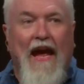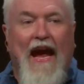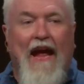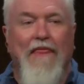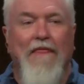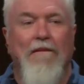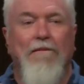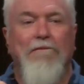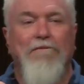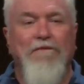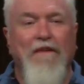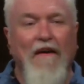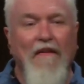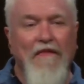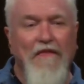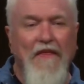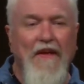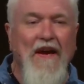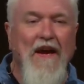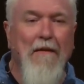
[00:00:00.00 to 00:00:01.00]
And the
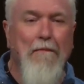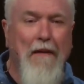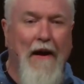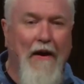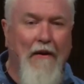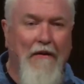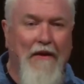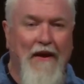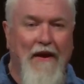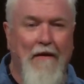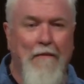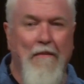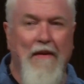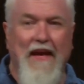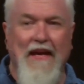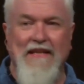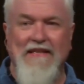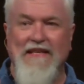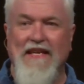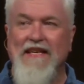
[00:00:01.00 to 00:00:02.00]
fun thing about him
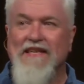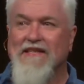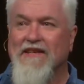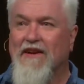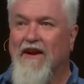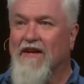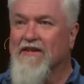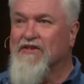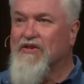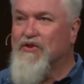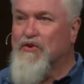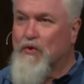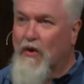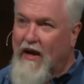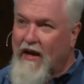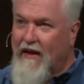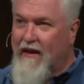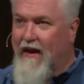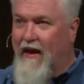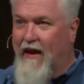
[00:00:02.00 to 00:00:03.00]
is he's an
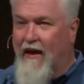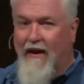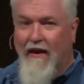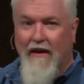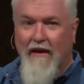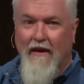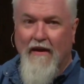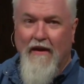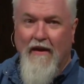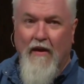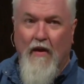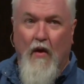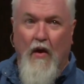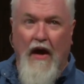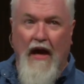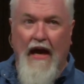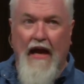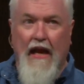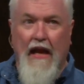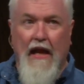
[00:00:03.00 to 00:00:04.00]
Australian,
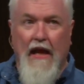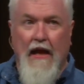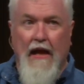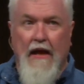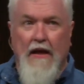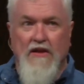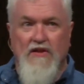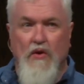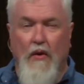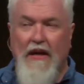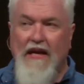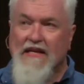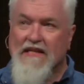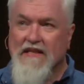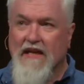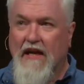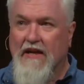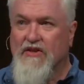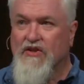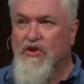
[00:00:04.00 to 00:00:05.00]
right? So
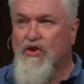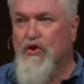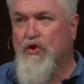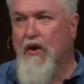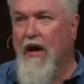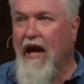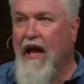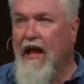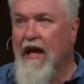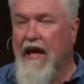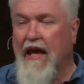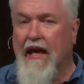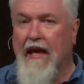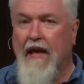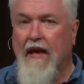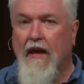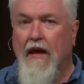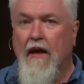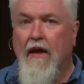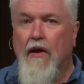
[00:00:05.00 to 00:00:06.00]
he's an
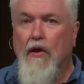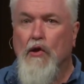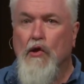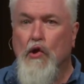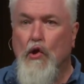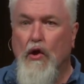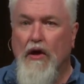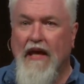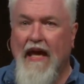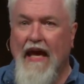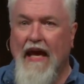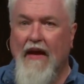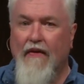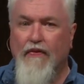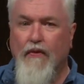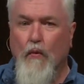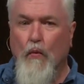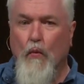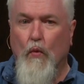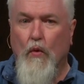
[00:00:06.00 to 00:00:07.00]
Australian looking
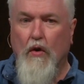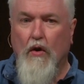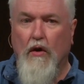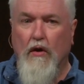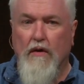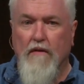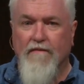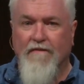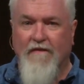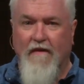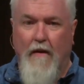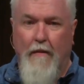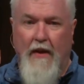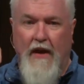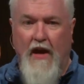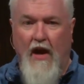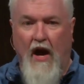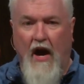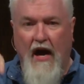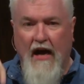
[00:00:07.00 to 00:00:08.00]
at the world from
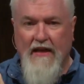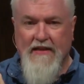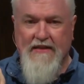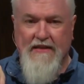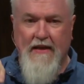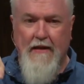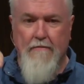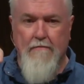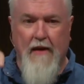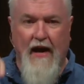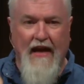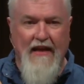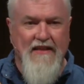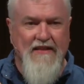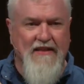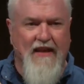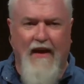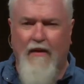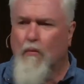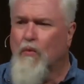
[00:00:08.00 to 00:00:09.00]
an Aussie
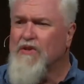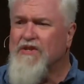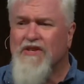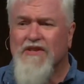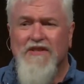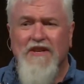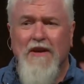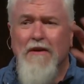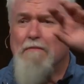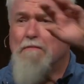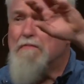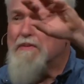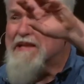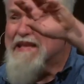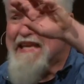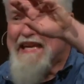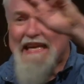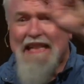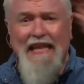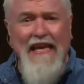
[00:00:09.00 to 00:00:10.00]
mindset, which is
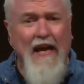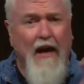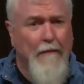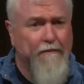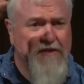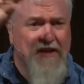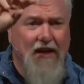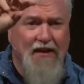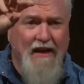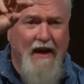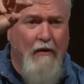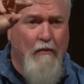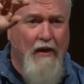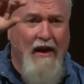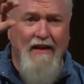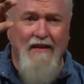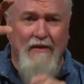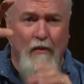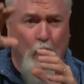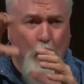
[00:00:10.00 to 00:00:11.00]
completely upside down, right?